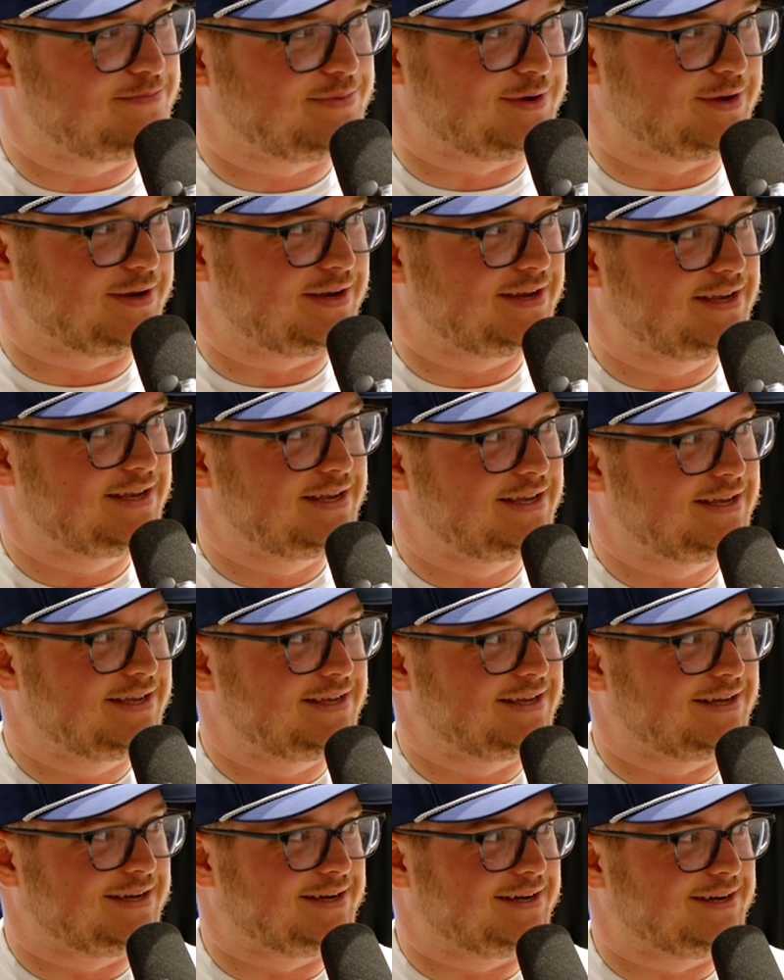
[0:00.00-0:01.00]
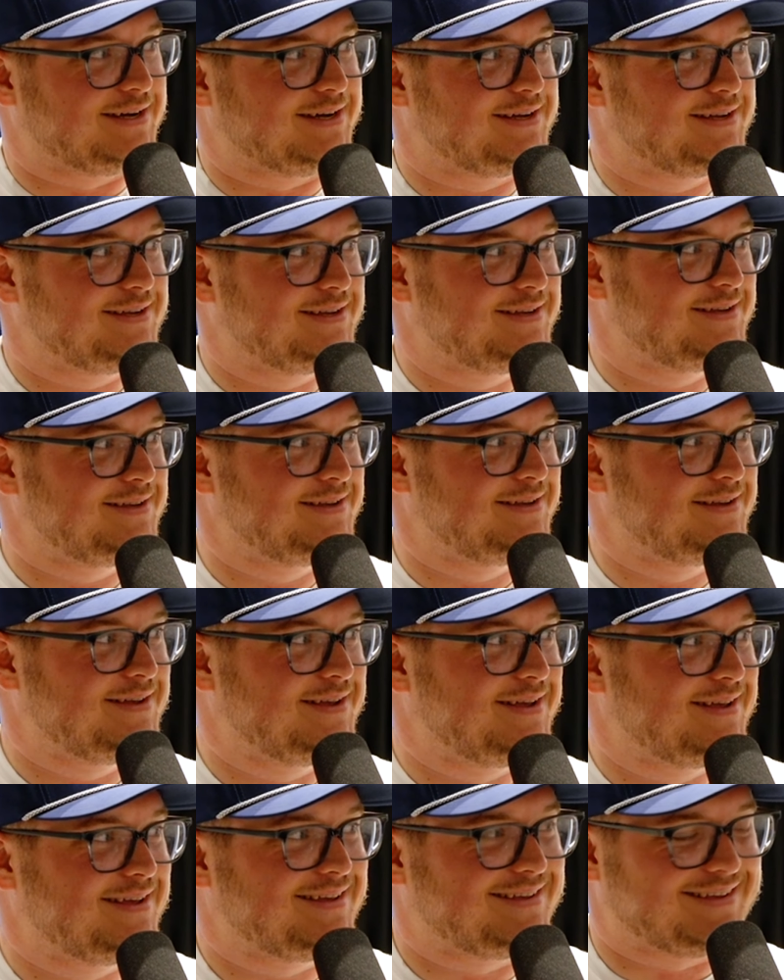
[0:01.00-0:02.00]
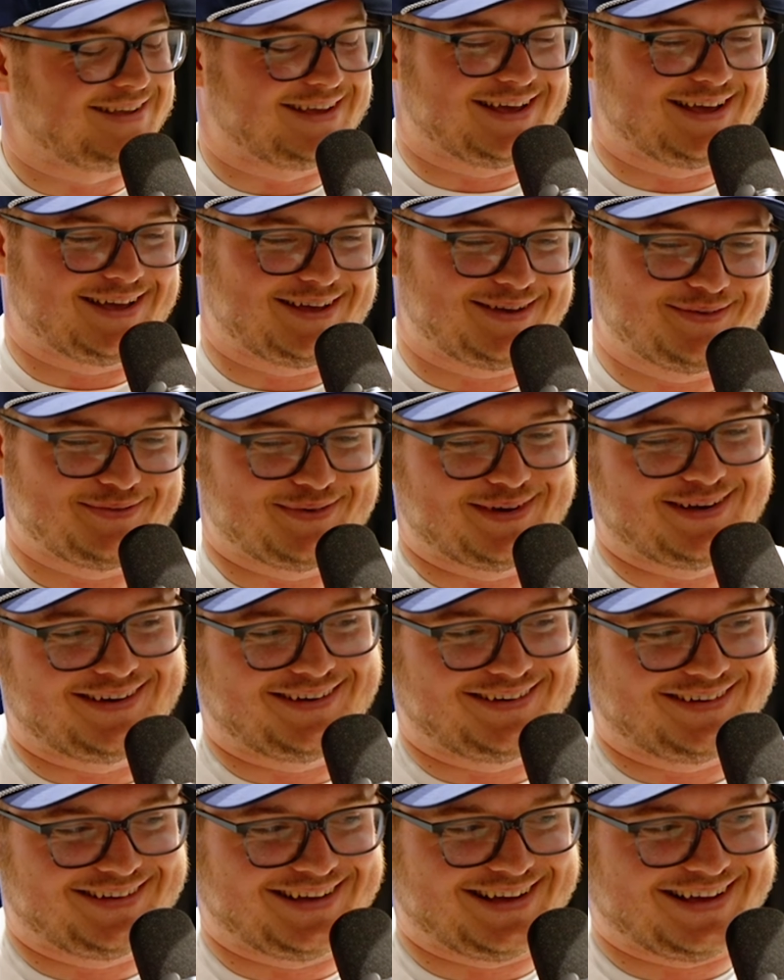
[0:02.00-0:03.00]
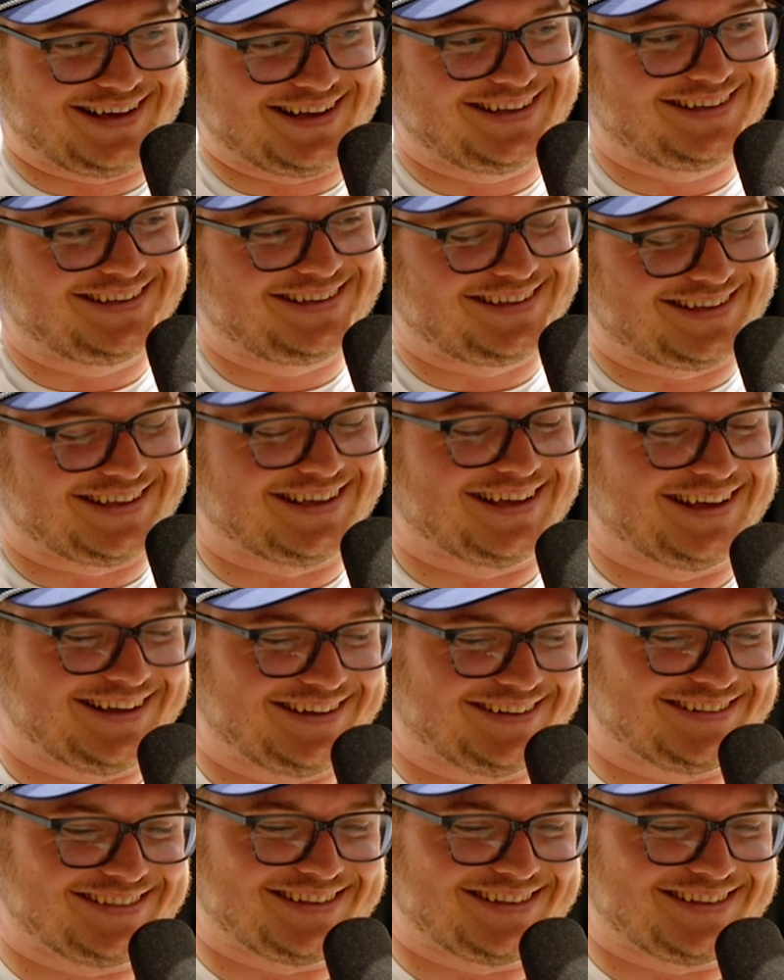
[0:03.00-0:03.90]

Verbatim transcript: But I want to know uh, who your source is. Yeah, well, inside stuff. Yeah, I'll,